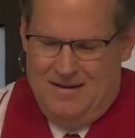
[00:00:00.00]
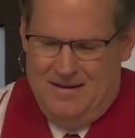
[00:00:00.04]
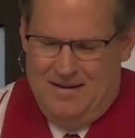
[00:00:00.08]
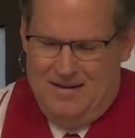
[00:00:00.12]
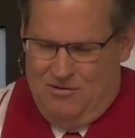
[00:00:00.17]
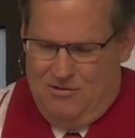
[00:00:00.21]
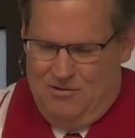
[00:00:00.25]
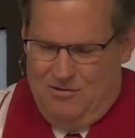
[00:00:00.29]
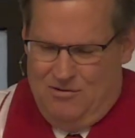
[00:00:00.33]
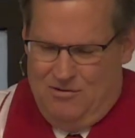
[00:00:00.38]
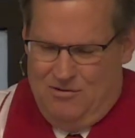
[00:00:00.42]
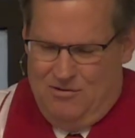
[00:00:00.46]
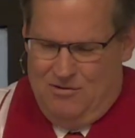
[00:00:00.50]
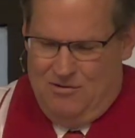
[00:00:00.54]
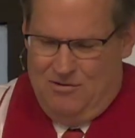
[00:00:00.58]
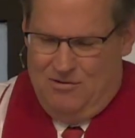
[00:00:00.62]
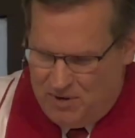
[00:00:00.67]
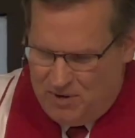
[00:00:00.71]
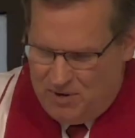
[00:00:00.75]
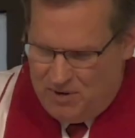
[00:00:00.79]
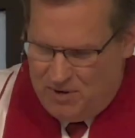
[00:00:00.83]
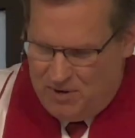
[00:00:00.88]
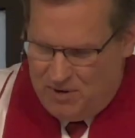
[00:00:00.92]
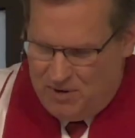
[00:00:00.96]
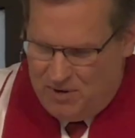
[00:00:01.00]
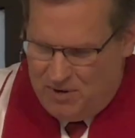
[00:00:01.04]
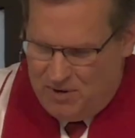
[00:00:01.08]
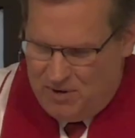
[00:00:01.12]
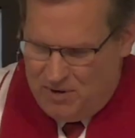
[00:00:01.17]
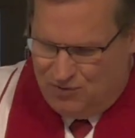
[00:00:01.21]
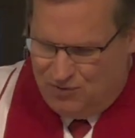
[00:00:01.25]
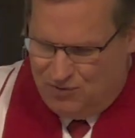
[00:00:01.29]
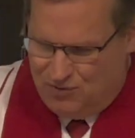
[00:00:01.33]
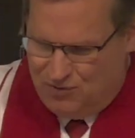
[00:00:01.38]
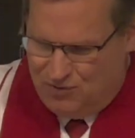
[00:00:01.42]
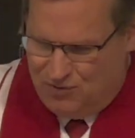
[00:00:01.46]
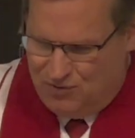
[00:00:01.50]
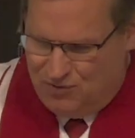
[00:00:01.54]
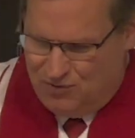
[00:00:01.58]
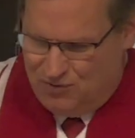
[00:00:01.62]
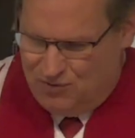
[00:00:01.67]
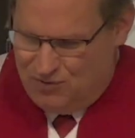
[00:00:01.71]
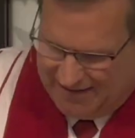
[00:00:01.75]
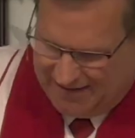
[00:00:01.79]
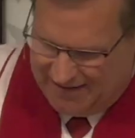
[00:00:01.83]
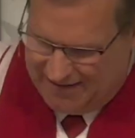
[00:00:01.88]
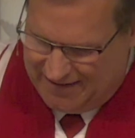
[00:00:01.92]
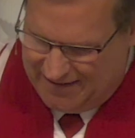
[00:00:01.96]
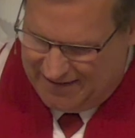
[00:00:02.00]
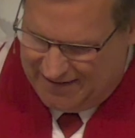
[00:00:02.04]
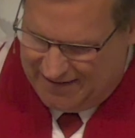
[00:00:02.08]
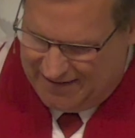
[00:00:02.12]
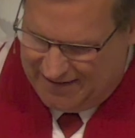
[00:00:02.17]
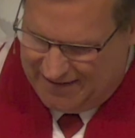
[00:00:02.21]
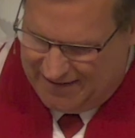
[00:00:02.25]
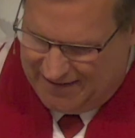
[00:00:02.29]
When that moment comes, you will find that being